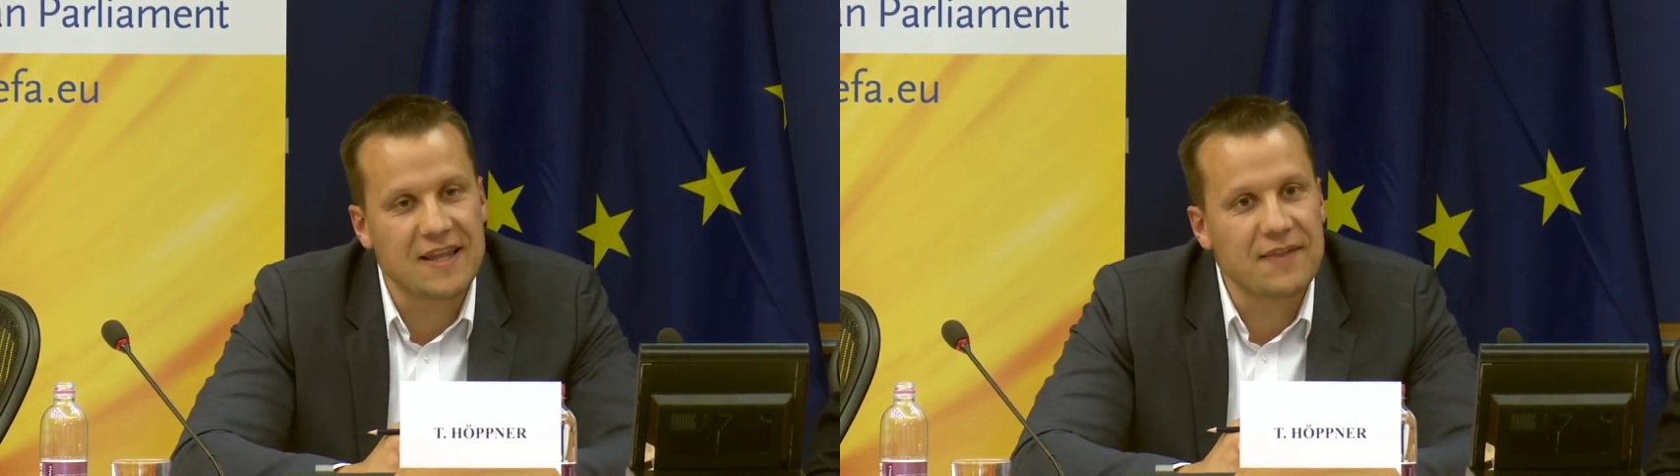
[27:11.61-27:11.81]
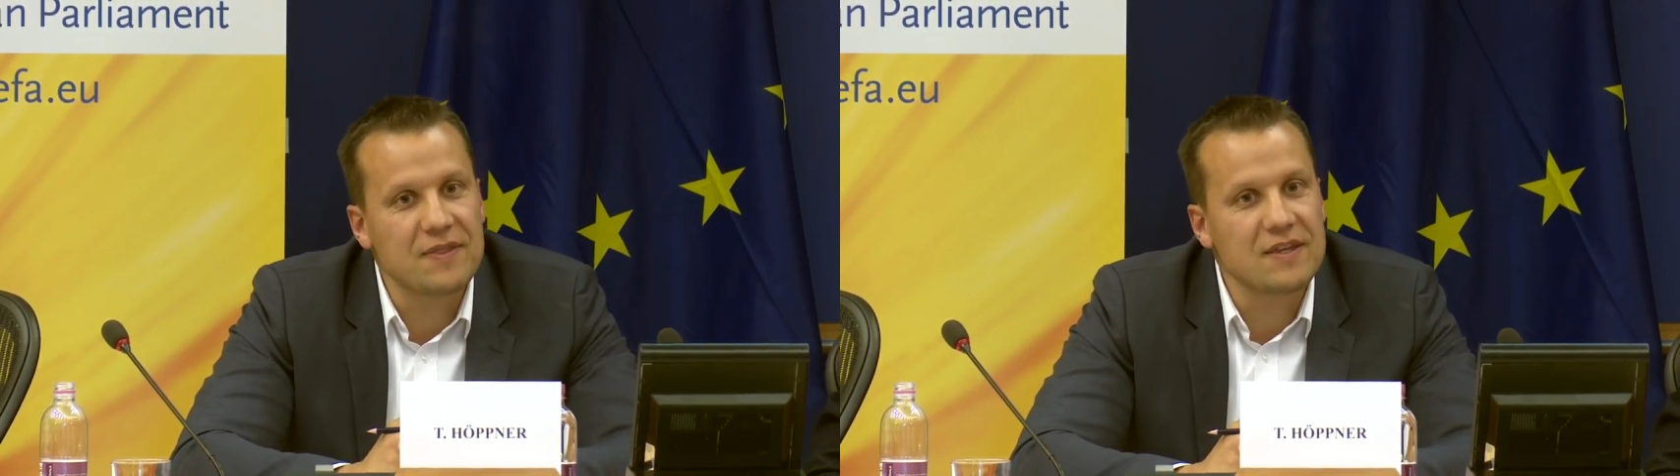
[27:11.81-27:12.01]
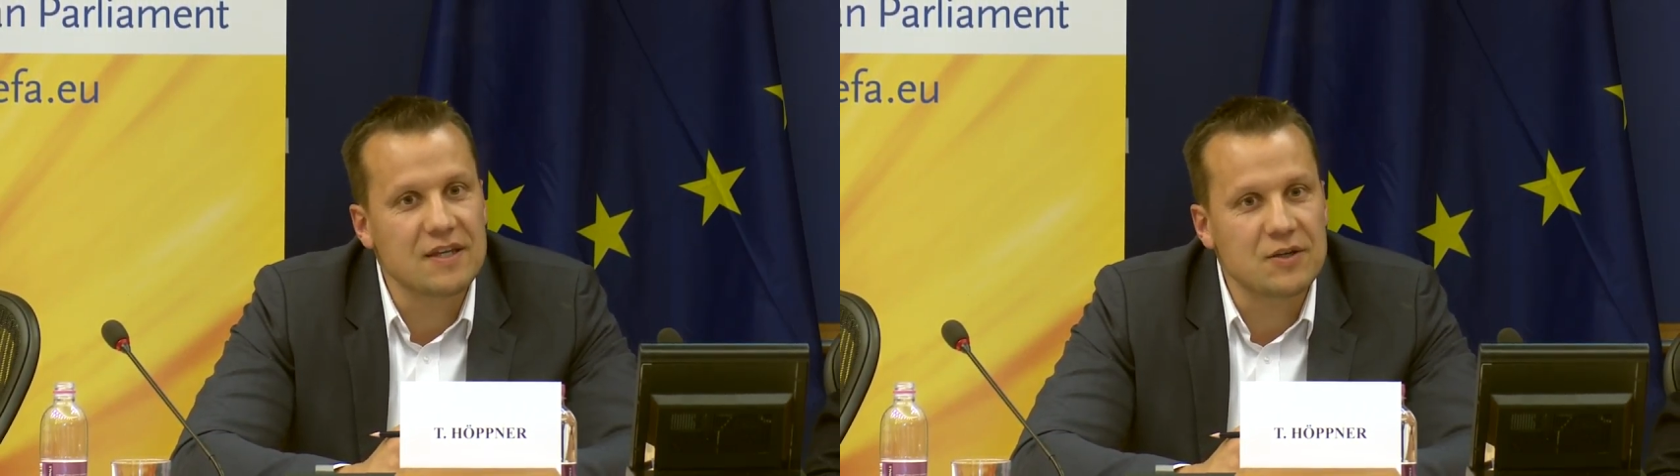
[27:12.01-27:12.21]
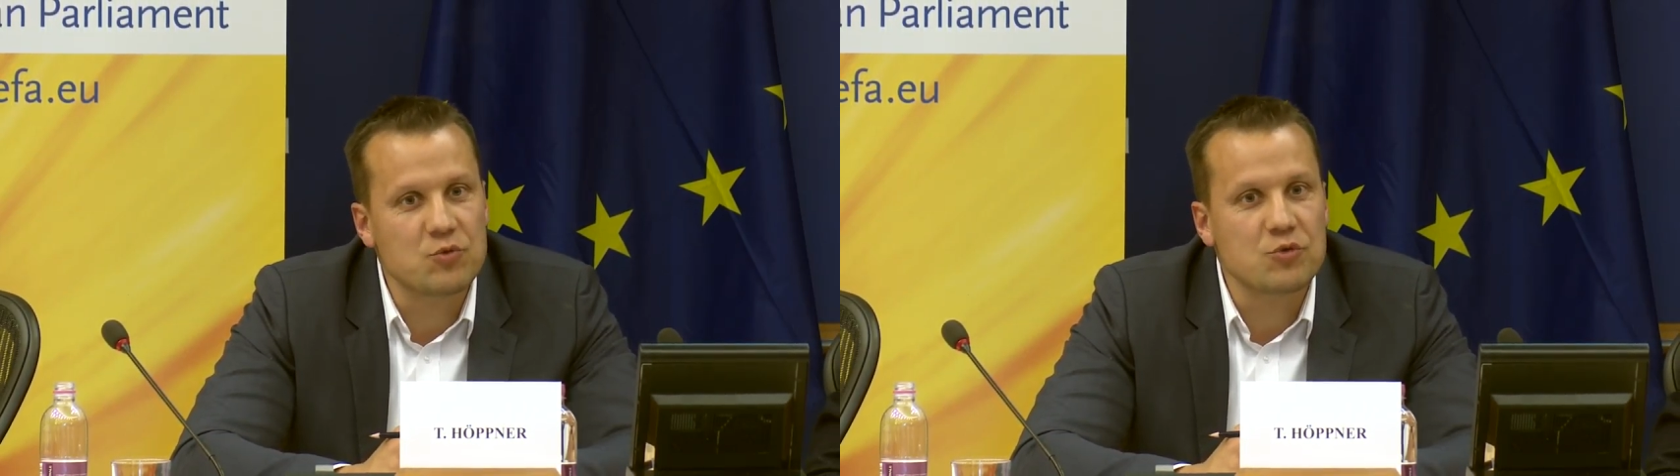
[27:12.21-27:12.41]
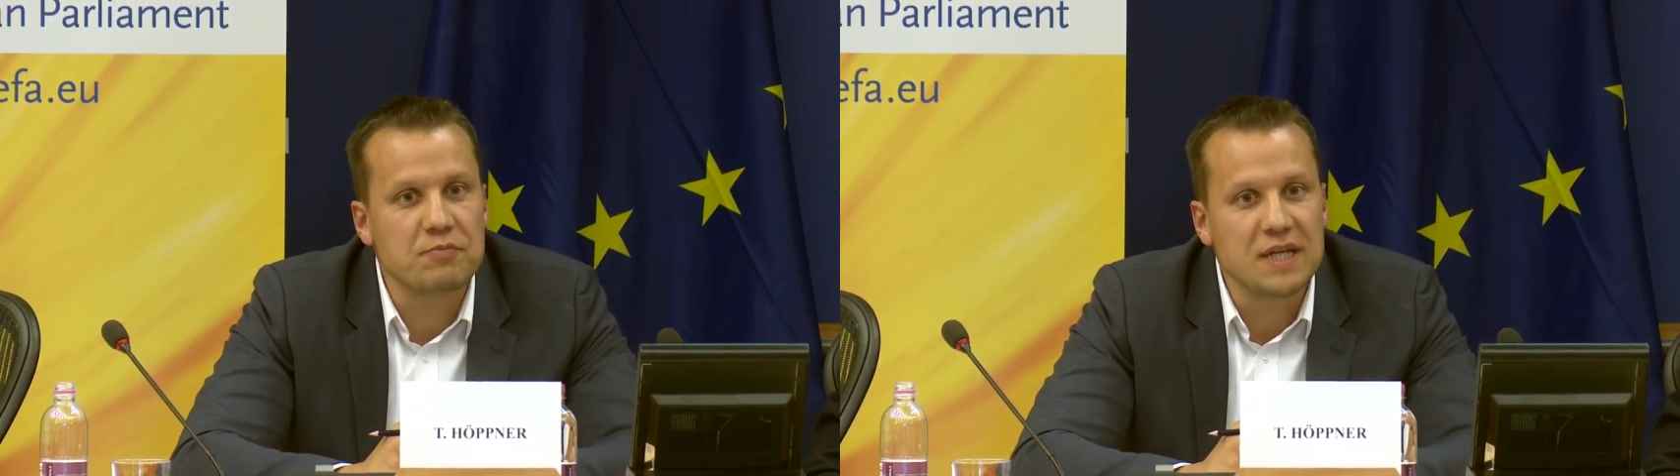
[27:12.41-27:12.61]
that
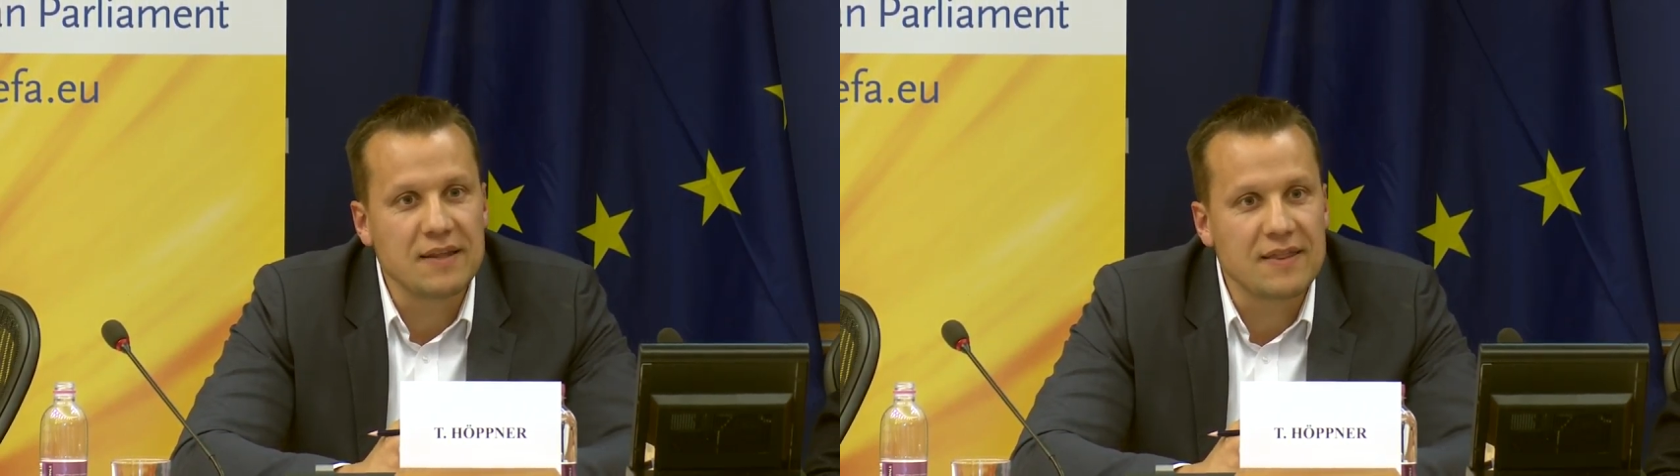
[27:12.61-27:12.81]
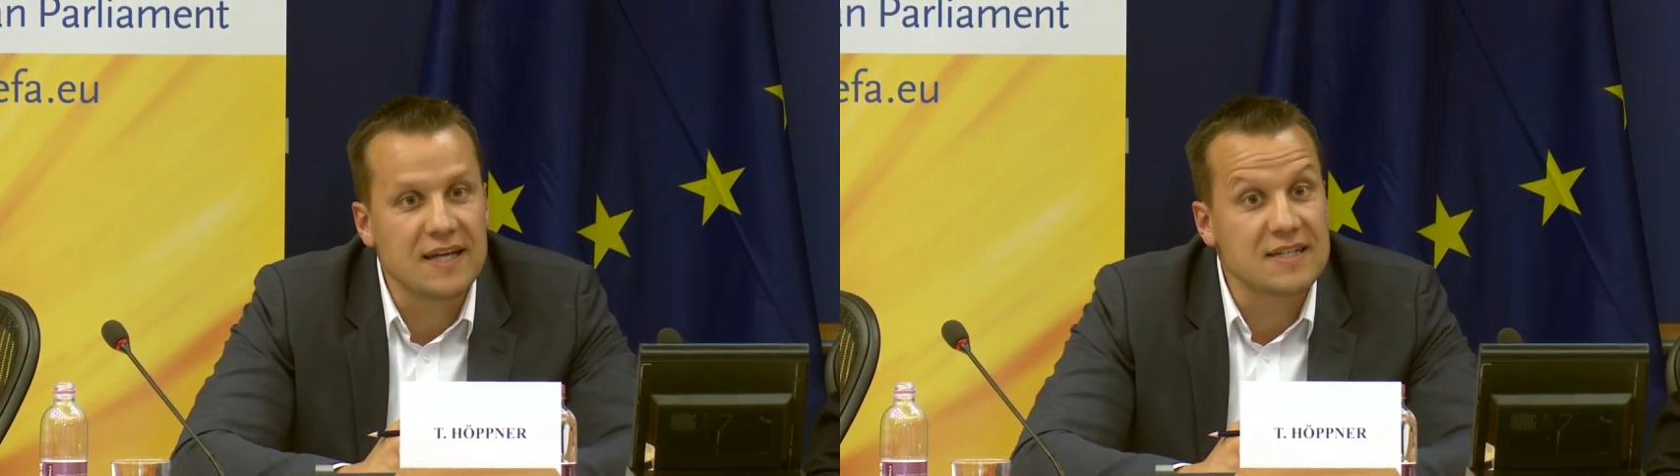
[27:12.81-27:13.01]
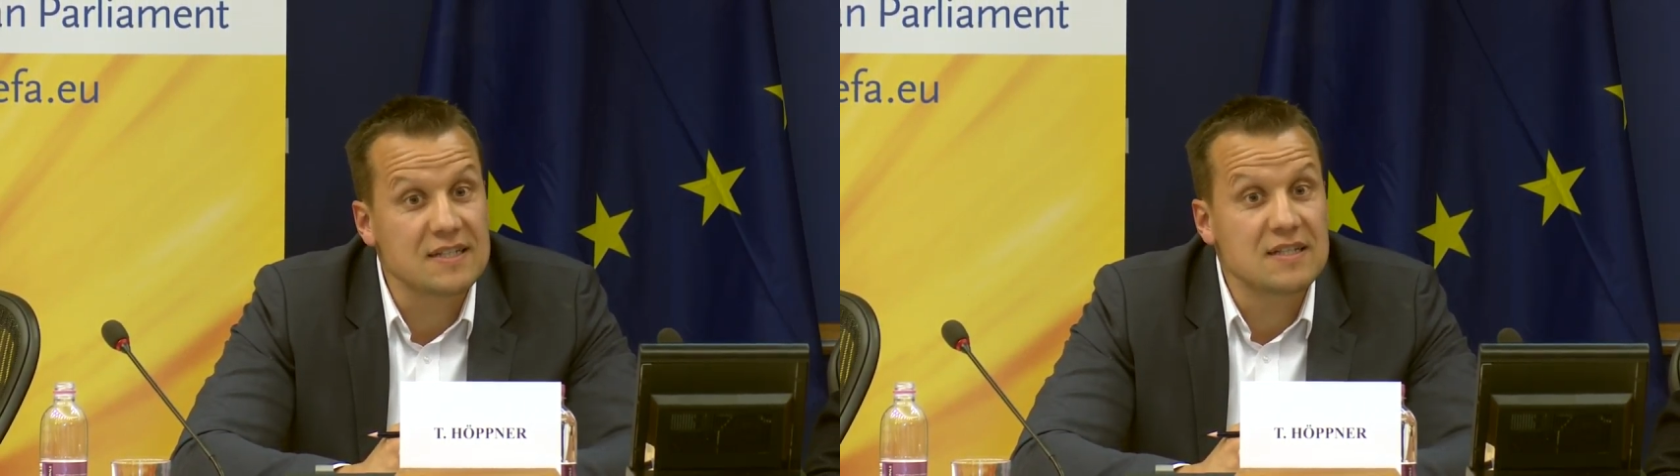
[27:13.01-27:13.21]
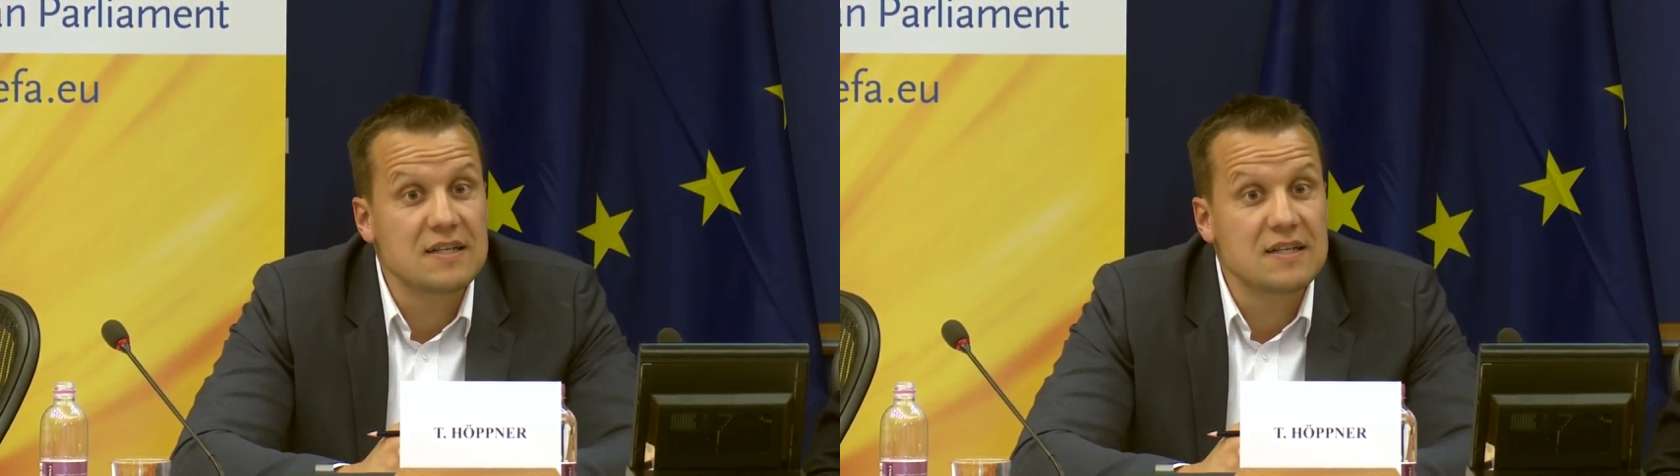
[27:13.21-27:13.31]
it would mean that